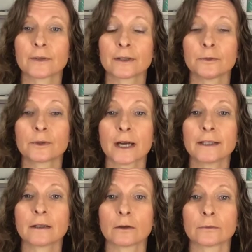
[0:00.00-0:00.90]
you will gain
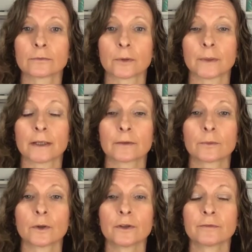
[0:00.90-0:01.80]
a lot from it. The
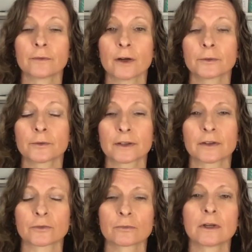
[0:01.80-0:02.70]
one final thing
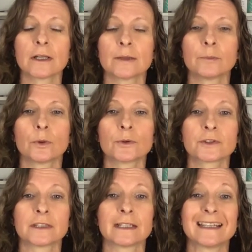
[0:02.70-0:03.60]
that's really
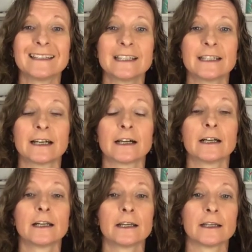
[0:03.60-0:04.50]
important in here
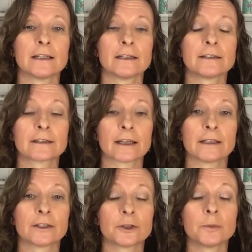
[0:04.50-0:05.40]
is
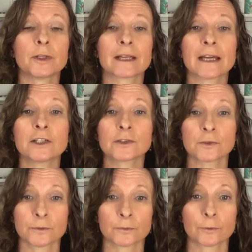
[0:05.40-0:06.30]
a
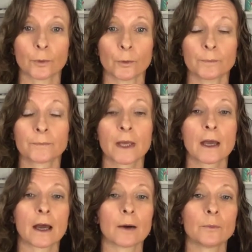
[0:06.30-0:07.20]
communication form.
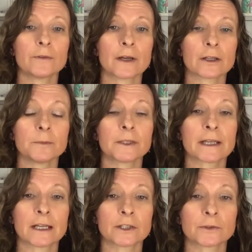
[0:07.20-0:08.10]
And with that
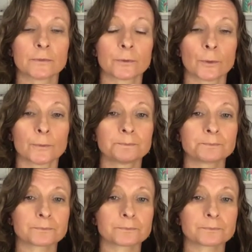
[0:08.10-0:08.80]
communication form,